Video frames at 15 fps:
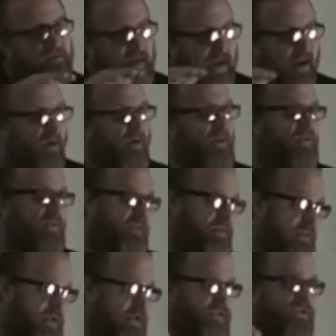down in the
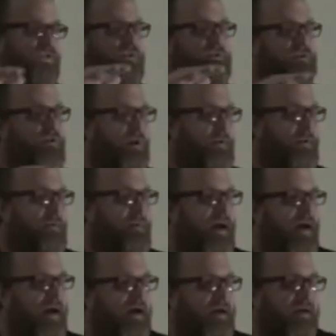ditch and coming
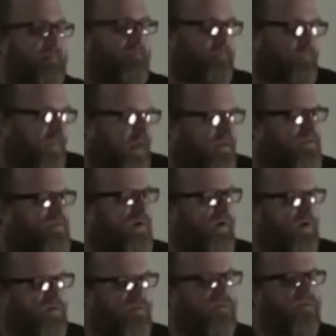back. And I
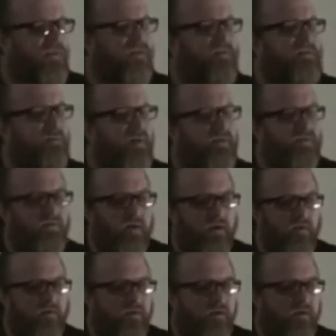started to think to myself